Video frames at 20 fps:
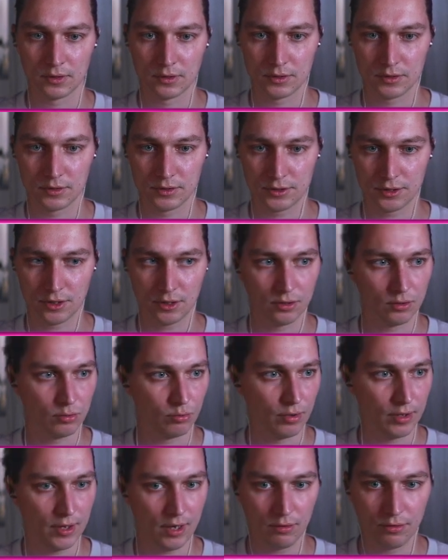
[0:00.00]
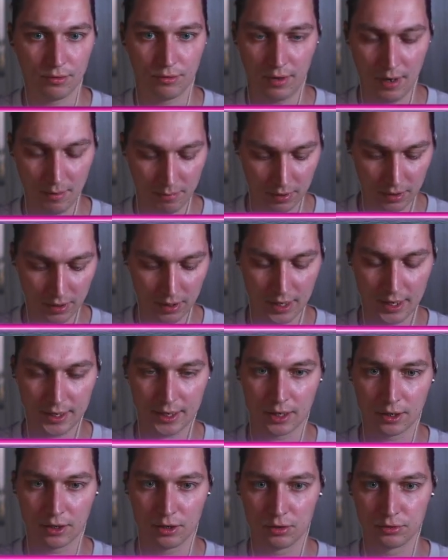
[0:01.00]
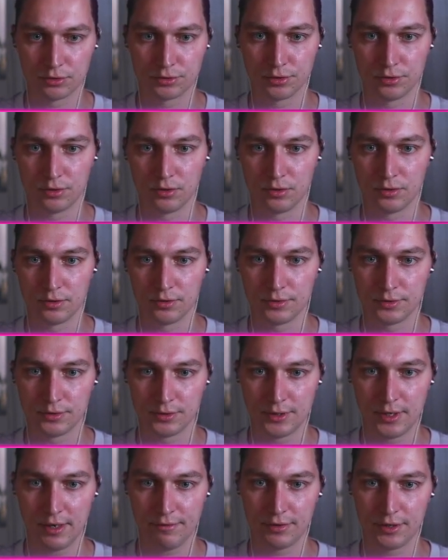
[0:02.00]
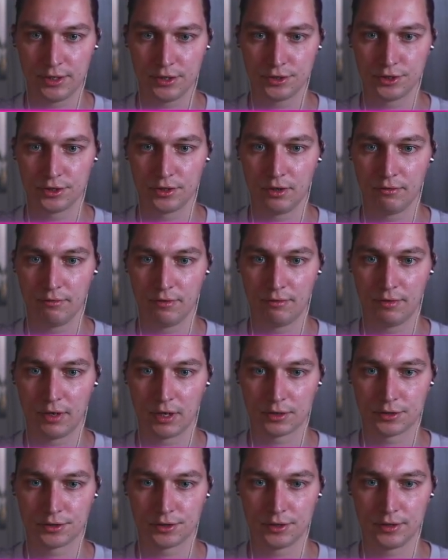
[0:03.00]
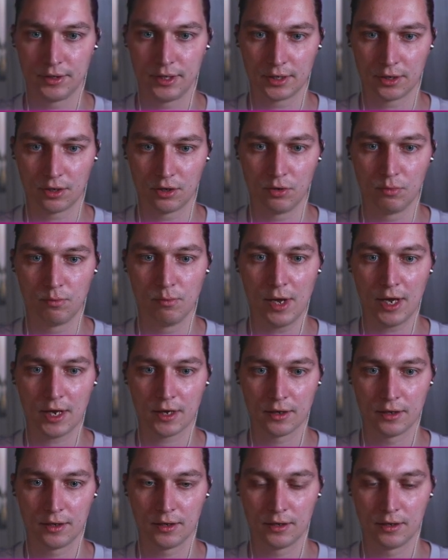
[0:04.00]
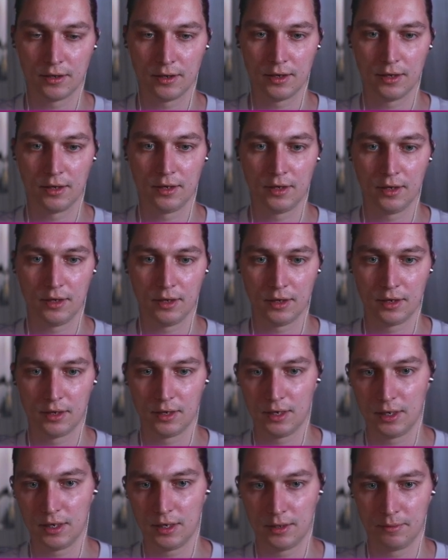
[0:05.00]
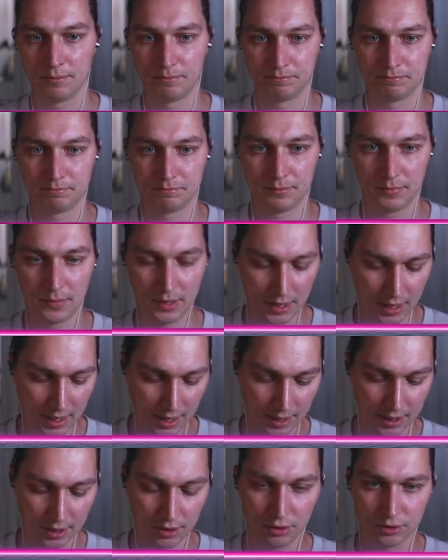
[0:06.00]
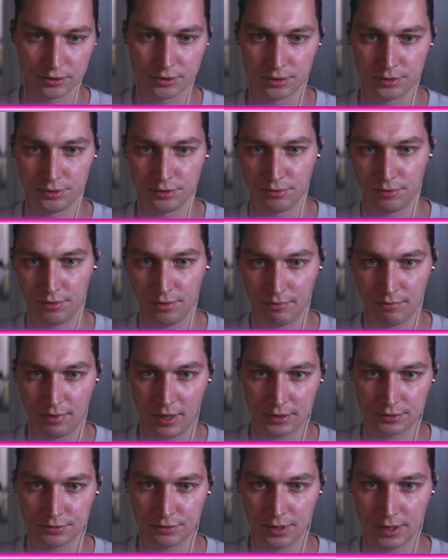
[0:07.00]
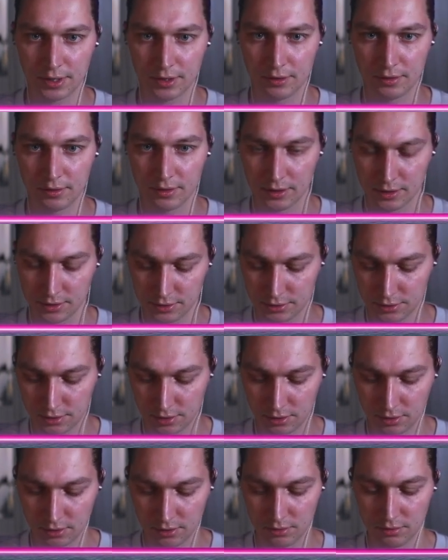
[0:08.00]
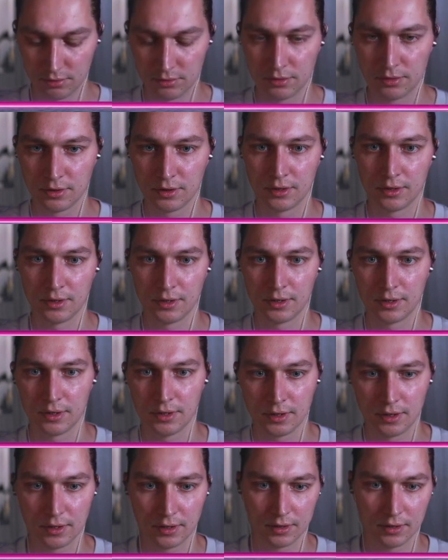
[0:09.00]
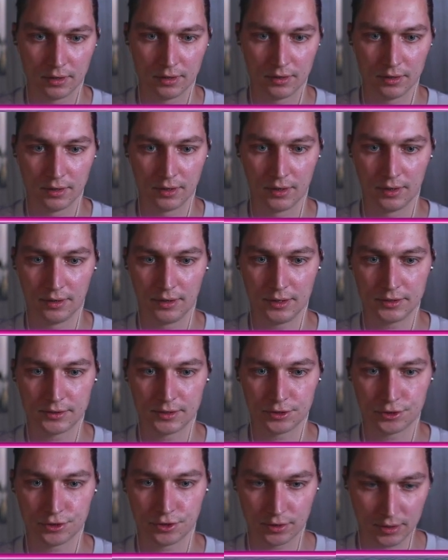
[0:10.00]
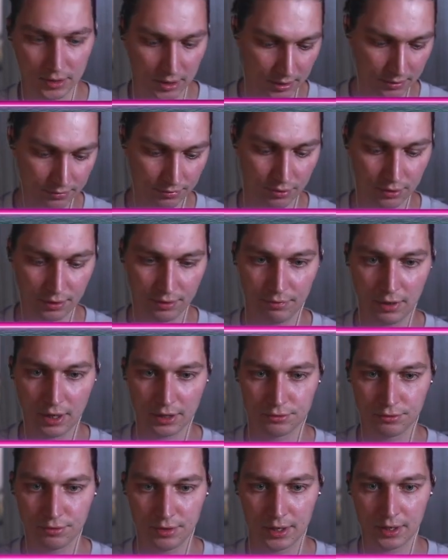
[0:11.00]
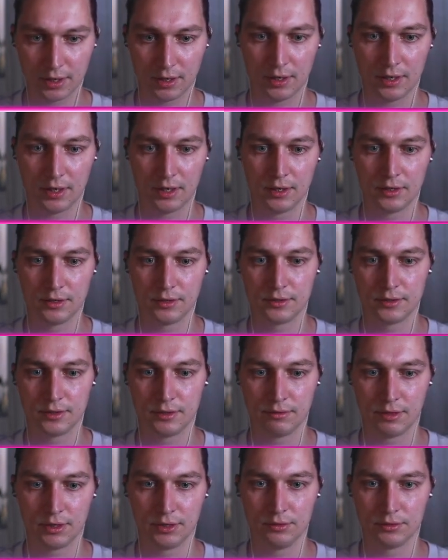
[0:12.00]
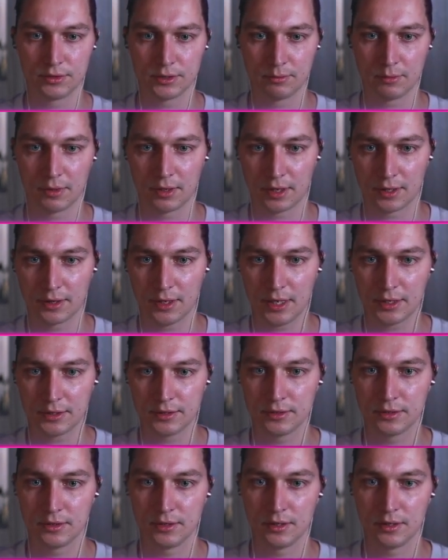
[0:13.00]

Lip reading: So without the REPL, I can go to definition of the function and go back. I can also do refactoring. So that's a shortcut for refactoring. And if I do something like that,